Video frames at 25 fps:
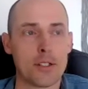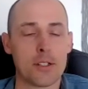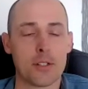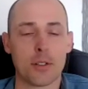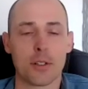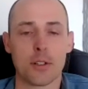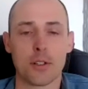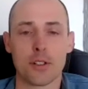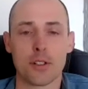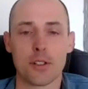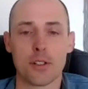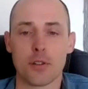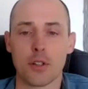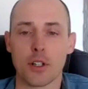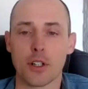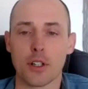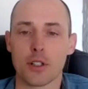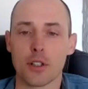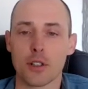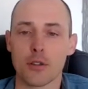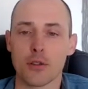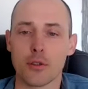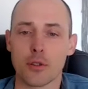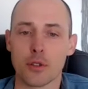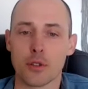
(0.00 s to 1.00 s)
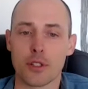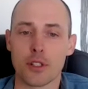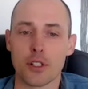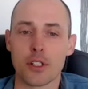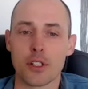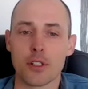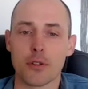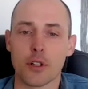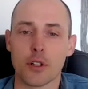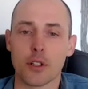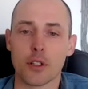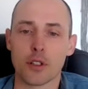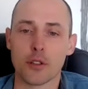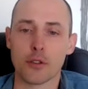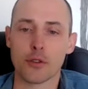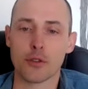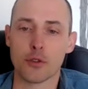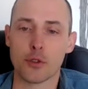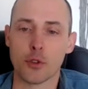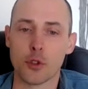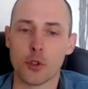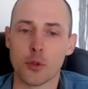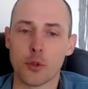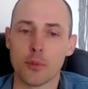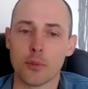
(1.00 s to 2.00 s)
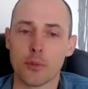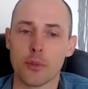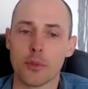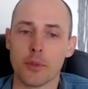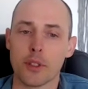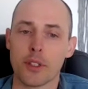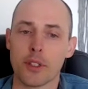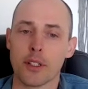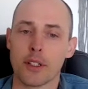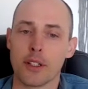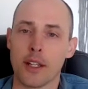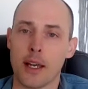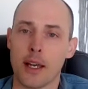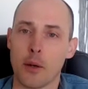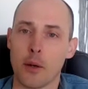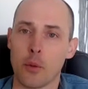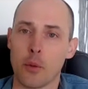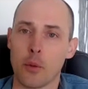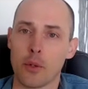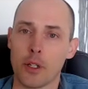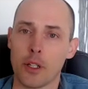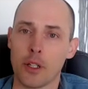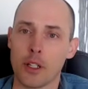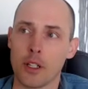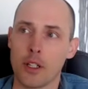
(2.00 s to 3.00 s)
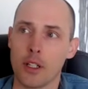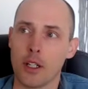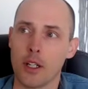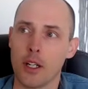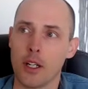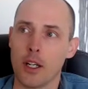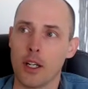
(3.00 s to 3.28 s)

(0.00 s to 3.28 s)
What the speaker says: so constructive or destructive form, in that we